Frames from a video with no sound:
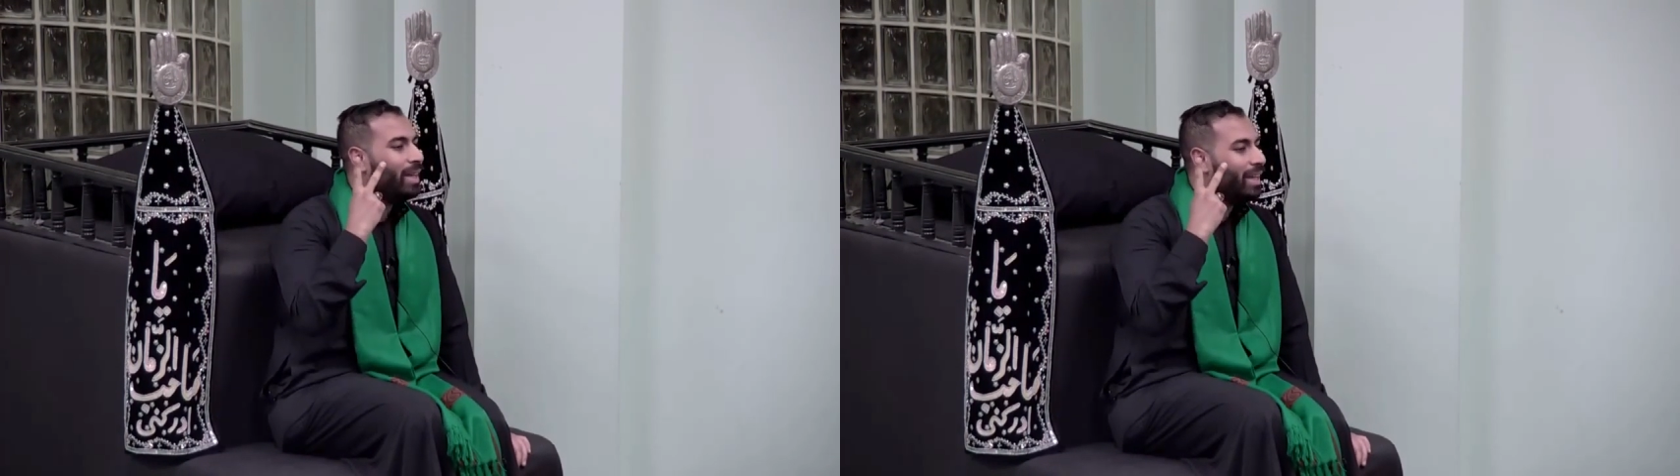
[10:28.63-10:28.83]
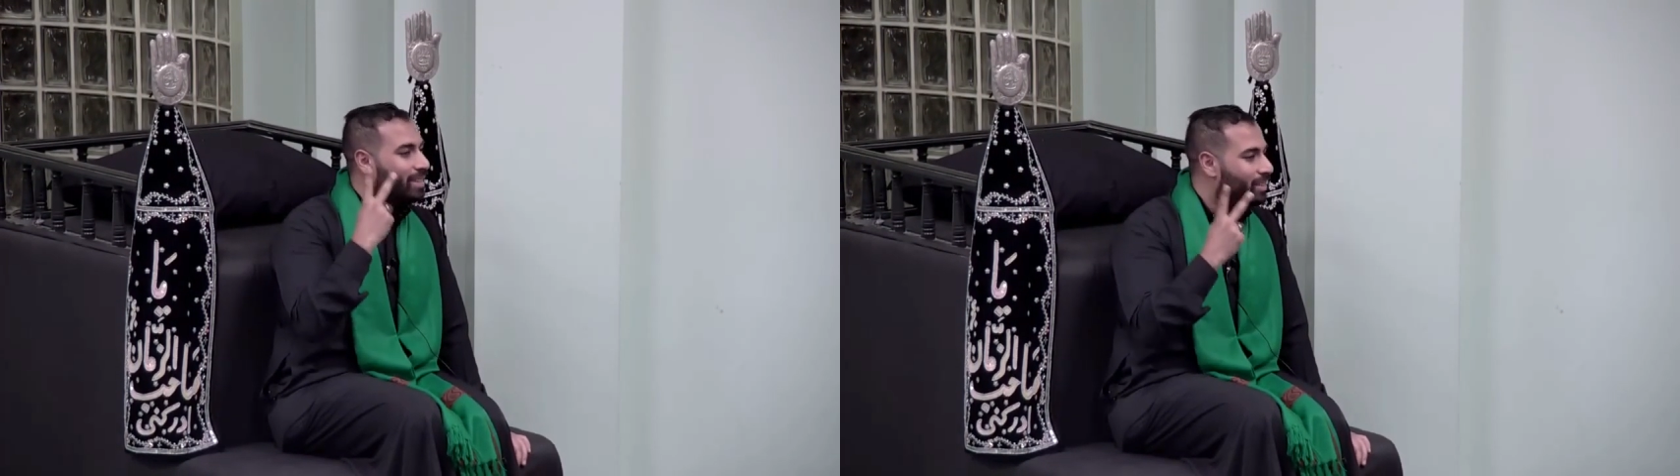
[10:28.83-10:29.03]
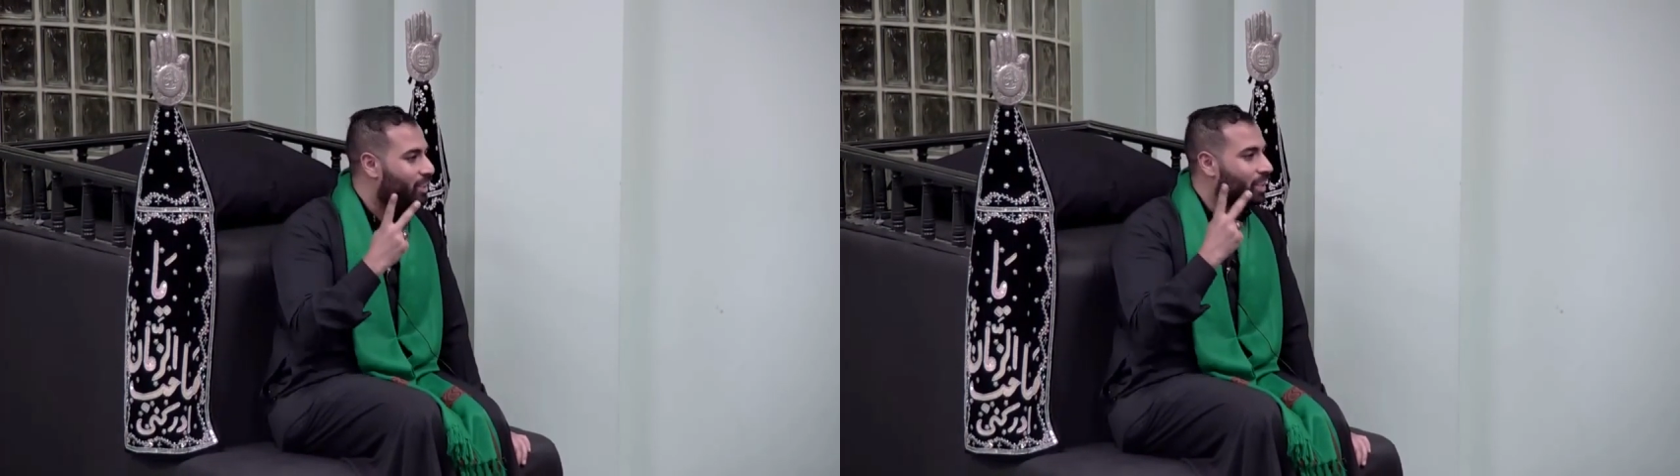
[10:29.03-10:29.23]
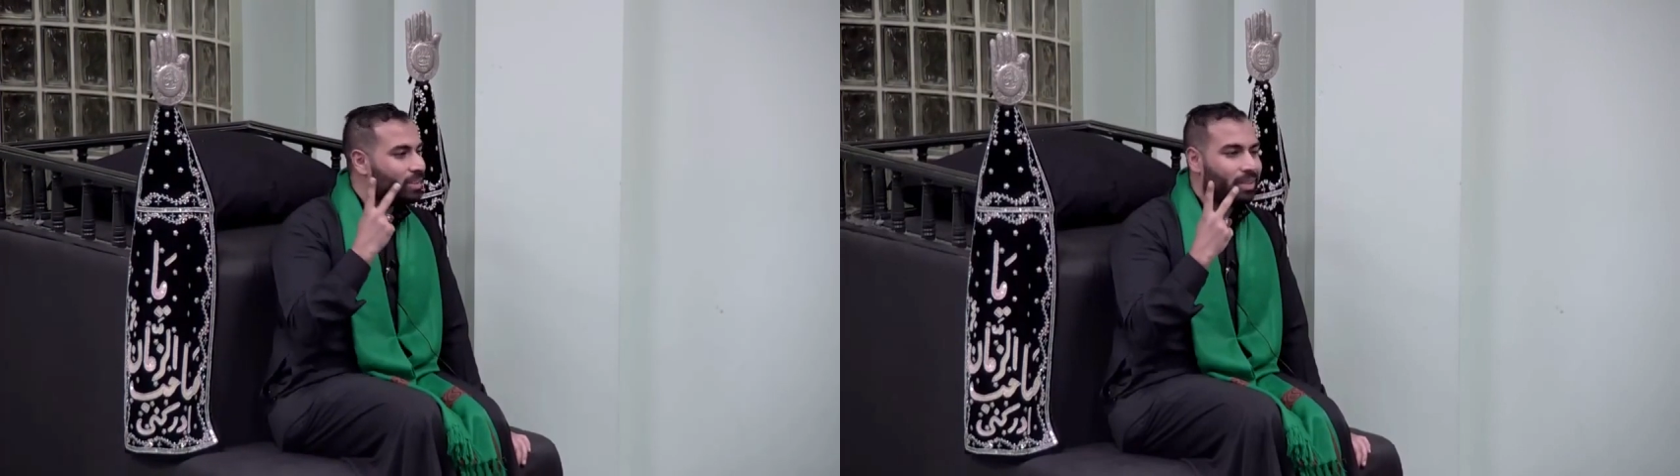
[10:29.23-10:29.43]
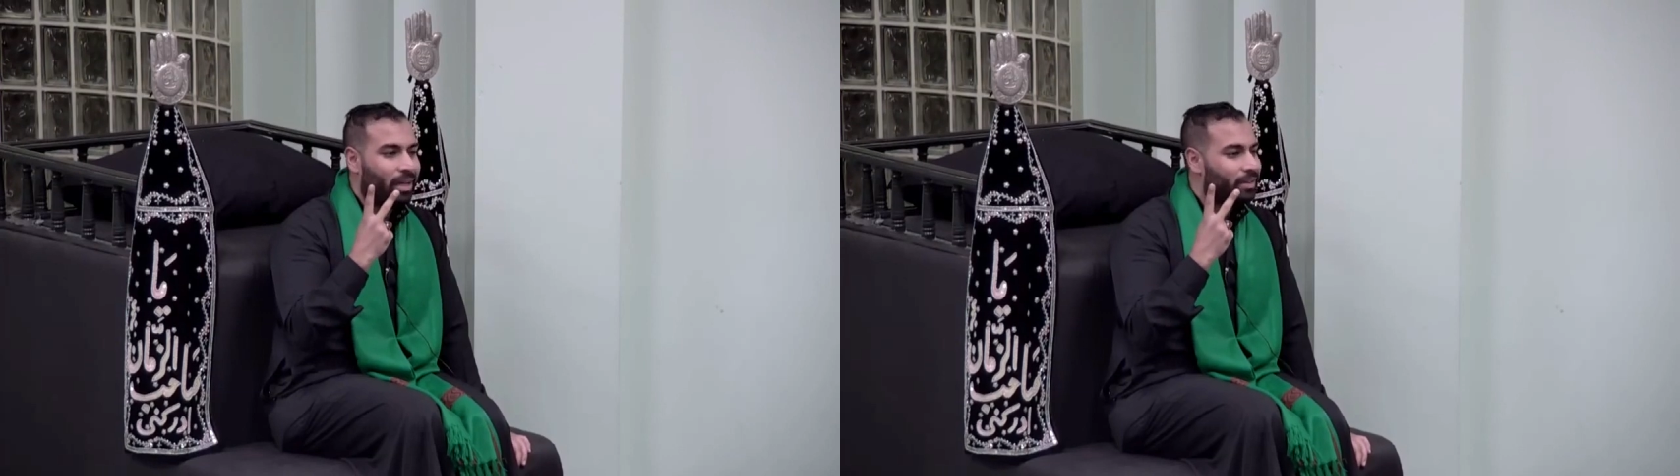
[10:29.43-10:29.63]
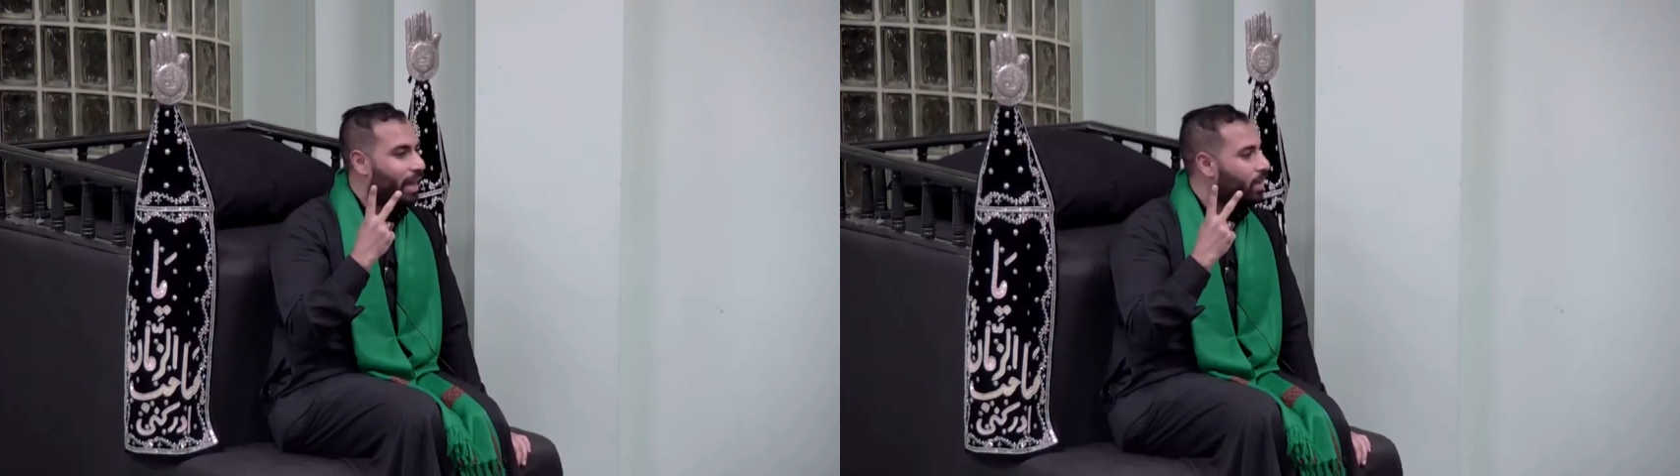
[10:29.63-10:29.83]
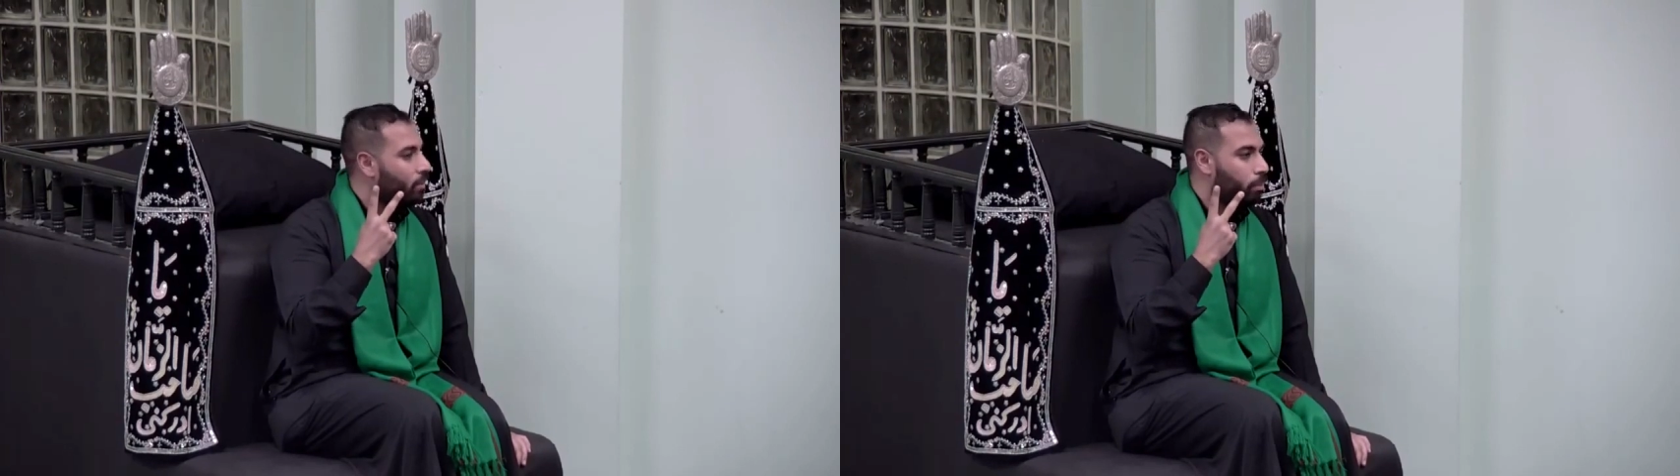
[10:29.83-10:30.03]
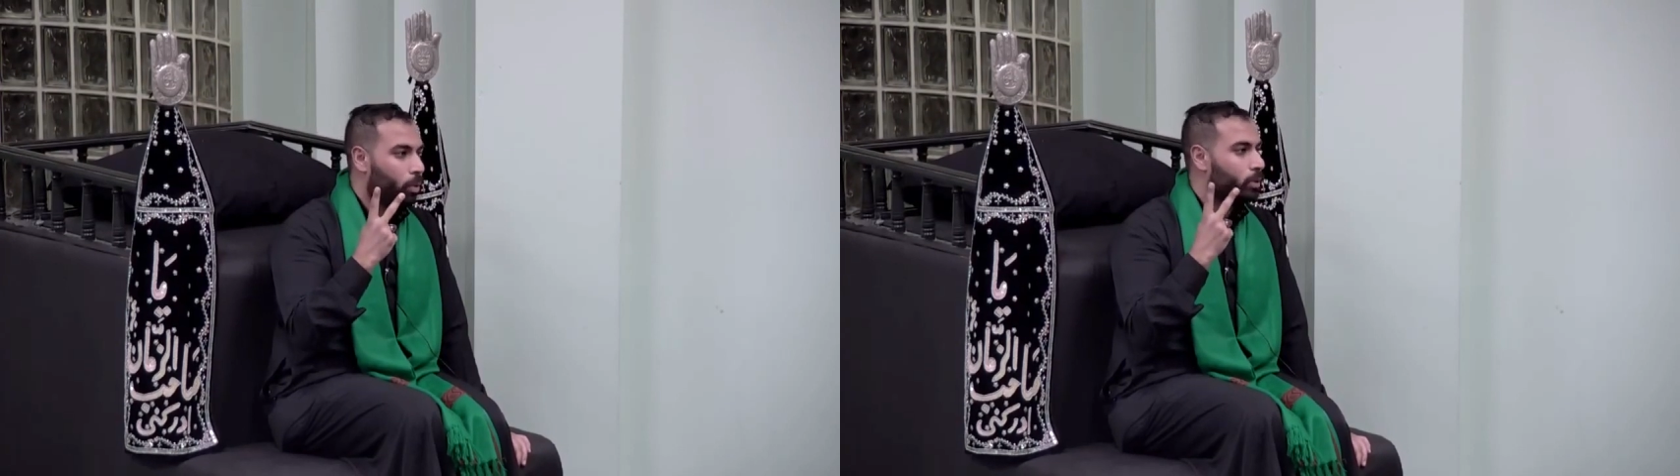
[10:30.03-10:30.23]
is just not that
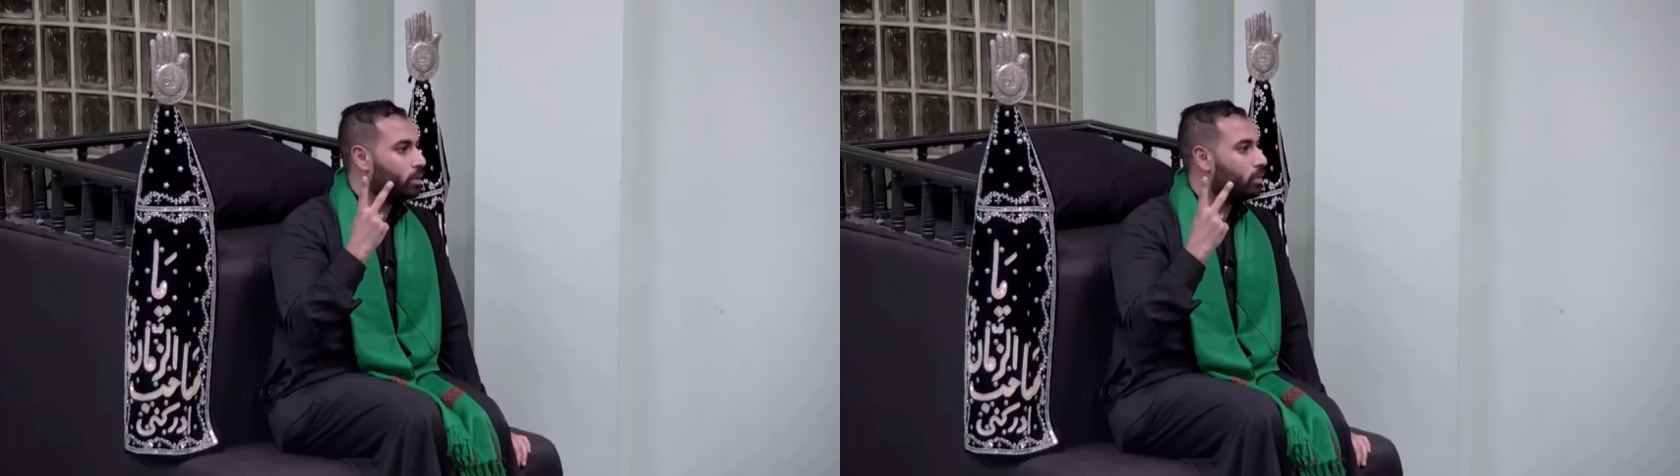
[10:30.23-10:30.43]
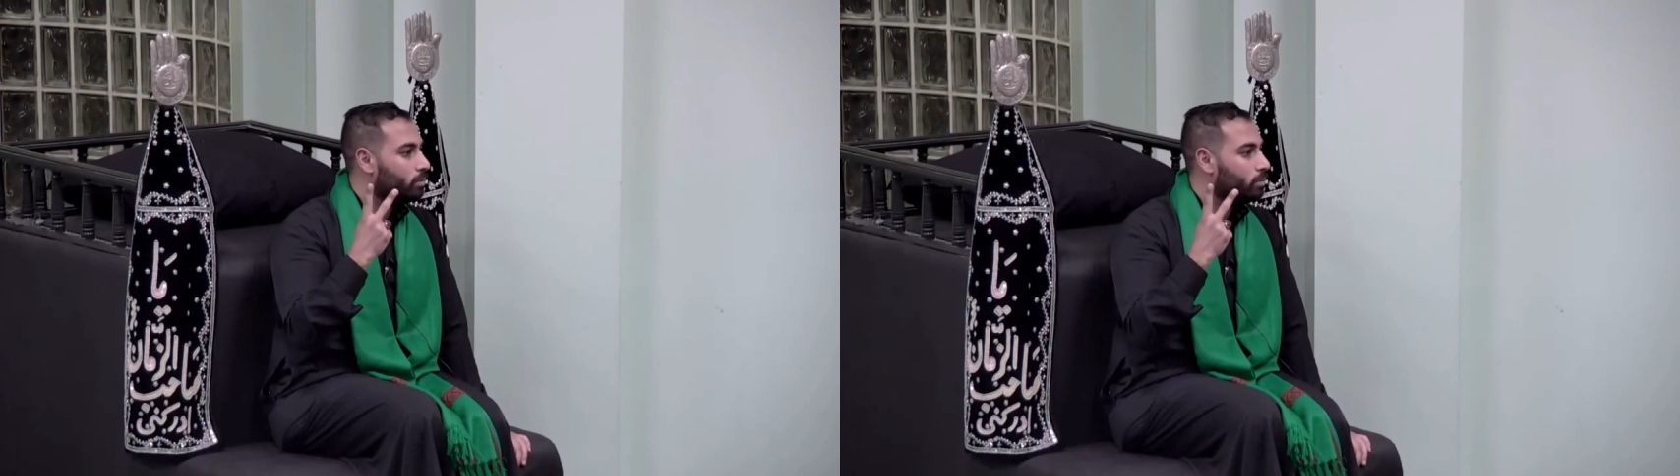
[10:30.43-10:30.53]
important.